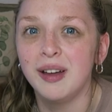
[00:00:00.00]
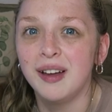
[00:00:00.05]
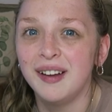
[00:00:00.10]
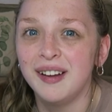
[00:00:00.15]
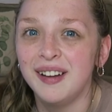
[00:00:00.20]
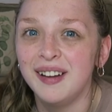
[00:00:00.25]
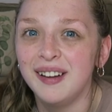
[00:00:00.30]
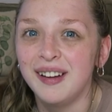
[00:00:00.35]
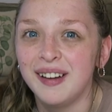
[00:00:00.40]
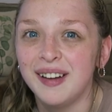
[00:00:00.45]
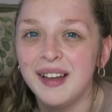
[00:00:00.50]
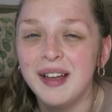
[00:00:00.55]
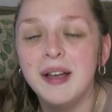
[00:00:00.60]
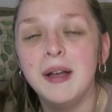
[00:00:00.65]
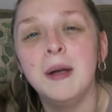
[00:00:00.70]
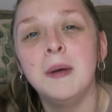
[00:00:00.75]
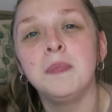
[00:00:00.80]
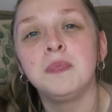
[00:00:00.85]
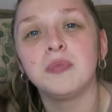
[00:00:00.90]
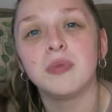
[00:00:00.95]

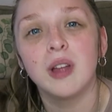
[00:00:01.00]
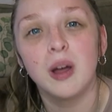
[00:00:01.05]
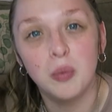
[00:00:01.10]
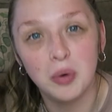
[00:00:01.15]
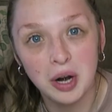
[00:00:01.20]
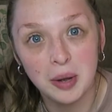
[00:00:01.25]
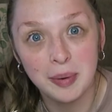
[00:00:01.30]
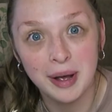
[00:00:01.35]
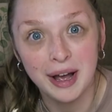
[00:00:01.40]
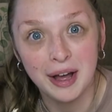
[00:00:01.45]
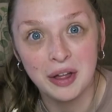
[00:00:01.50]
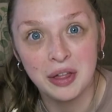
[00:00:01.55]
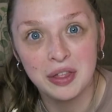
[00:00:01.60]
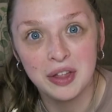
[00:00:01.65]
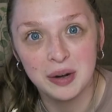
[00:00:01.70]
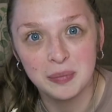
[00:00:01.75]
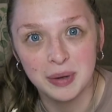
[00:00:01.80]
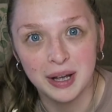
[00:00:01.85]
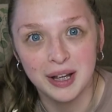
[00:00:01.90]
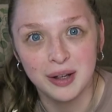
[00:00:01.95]
I want a bath
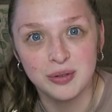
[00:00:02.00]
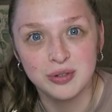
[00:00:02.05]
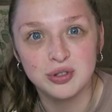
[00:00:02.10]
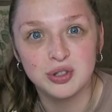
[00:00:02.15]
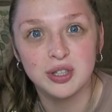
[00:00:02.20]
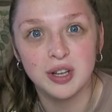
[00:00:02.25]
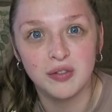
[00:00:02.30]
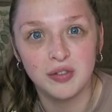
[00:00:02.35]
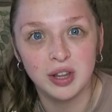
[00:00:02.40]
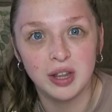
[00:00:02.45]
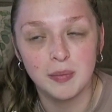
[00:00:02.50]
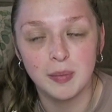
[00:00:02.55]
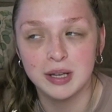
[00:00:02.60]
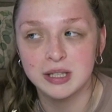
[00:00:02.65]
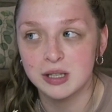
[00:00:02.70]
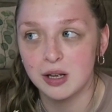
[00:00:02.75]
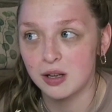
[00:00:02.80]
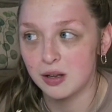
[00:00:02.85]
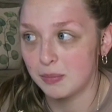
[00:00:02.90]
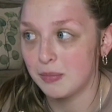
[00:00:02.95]
in my house because I really
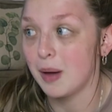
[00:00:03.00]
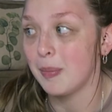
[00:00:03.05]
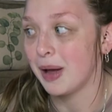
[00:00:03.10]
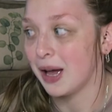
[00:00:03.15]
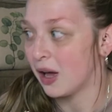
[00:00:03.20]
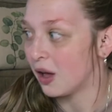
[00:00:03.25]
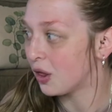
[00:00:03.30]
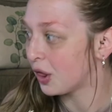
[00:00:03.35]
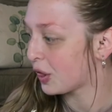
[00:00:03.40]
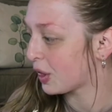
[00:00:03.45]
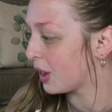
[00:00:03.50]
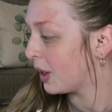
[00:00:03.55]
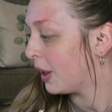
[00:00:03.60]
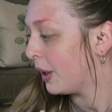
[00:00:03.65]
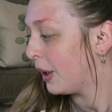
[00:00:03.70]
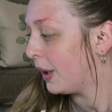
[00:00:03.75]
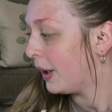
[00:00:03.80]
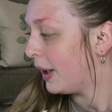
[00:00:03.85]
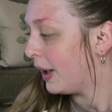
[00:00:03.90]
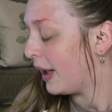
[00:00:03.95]
miss my bath.
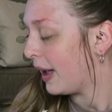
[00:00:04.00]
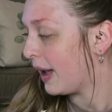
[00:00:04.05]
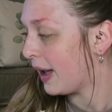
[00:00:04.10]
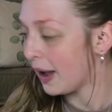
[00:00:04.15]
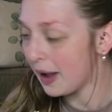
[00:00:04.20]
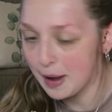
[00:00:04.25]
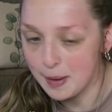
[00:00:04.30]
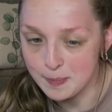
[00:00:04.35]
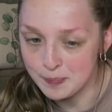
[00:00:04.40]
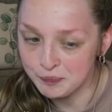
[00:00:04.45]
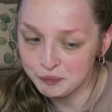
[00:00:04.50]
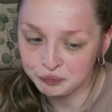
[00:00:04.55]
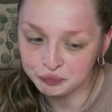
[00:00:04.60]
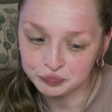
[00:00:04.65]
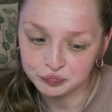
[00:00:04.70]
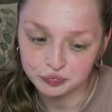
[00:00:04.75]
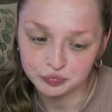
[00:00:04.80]
Engaged